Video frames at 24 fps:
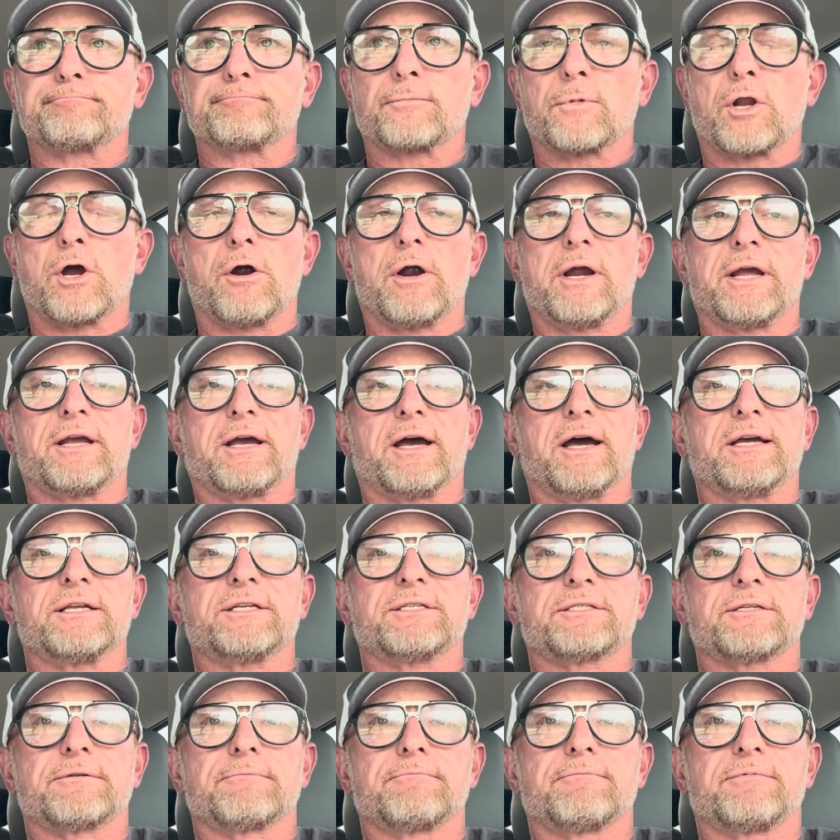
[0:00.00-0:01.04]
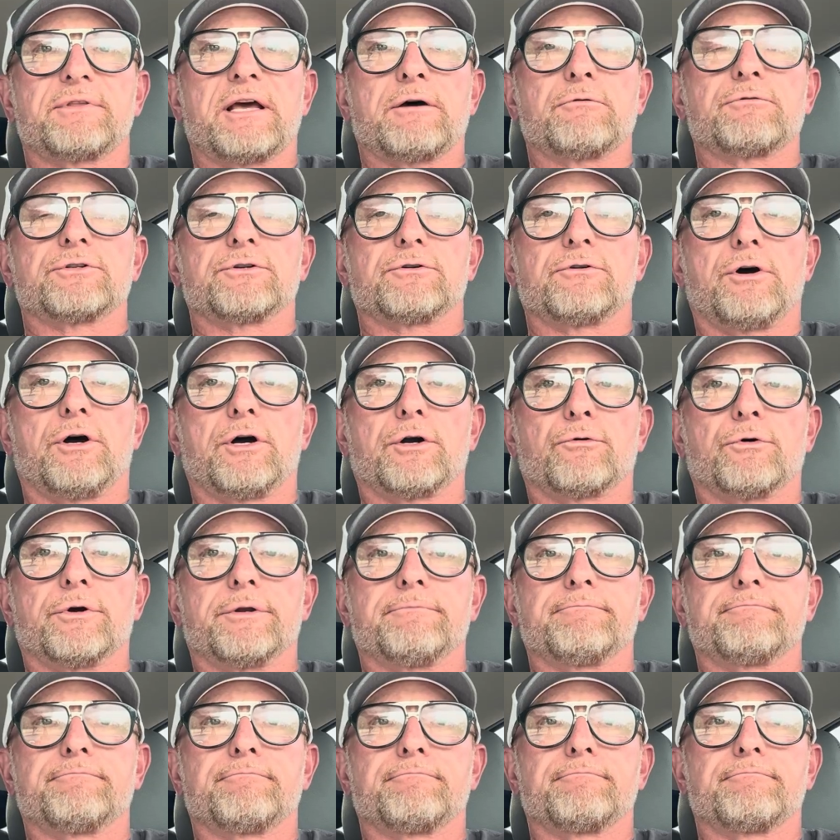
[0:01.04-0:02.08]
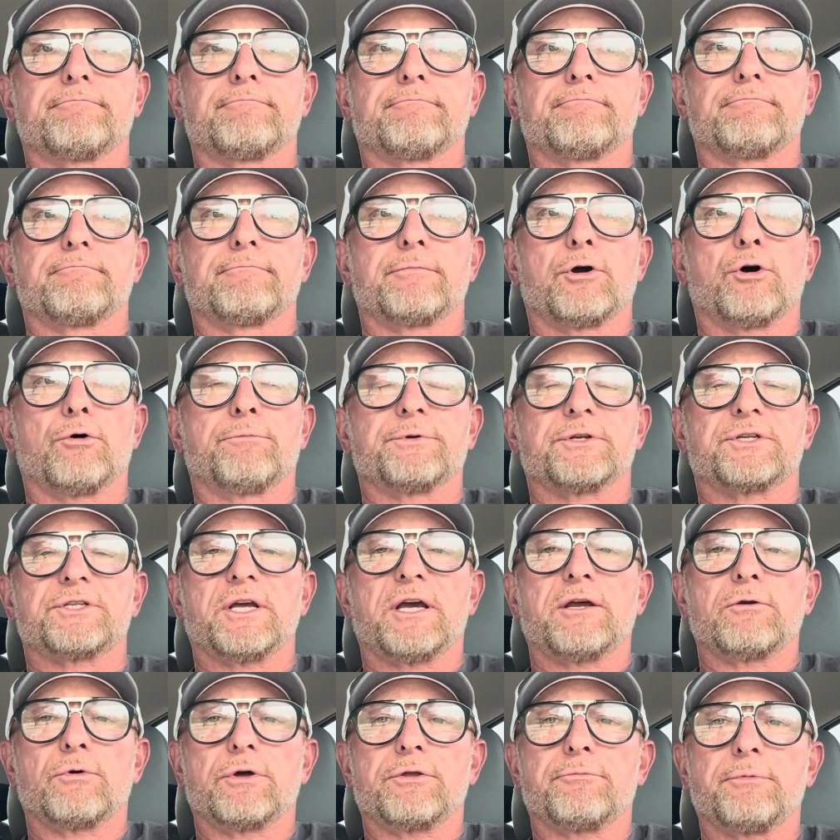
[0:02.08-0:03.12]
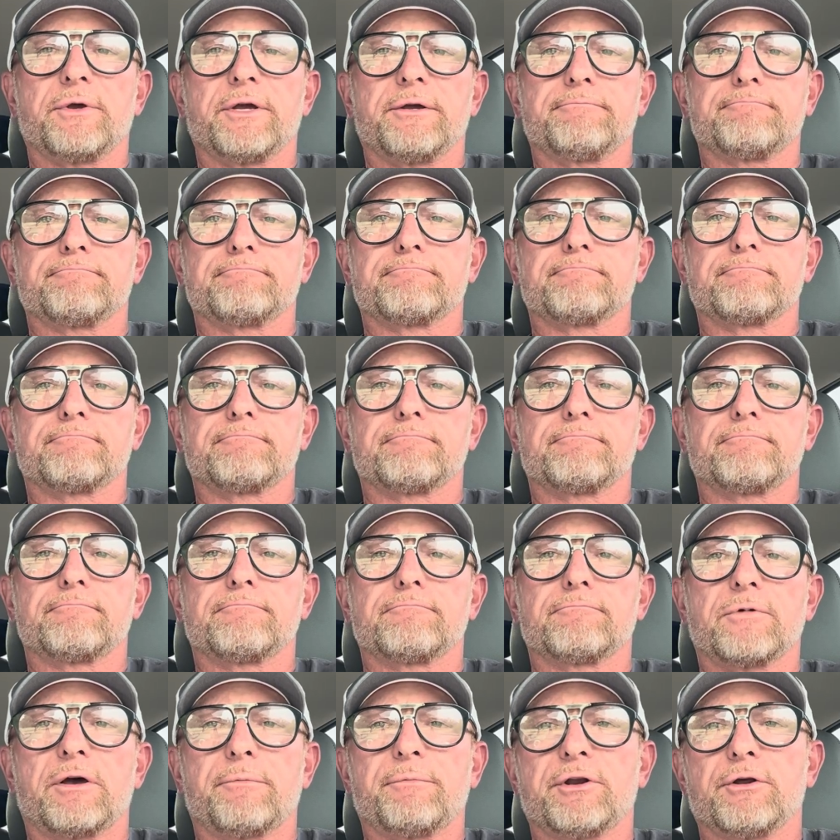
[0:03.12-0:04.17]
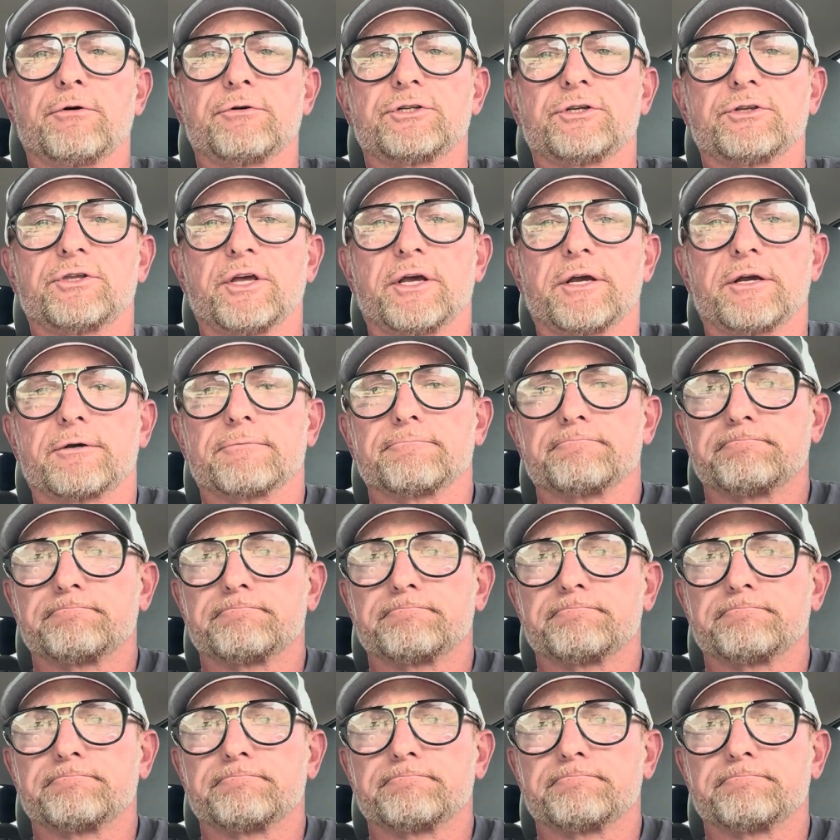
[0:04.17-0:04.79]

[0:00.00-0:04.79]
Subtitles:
All right, guys, that was a long one. Hope you stayed with me. Let me know what you think.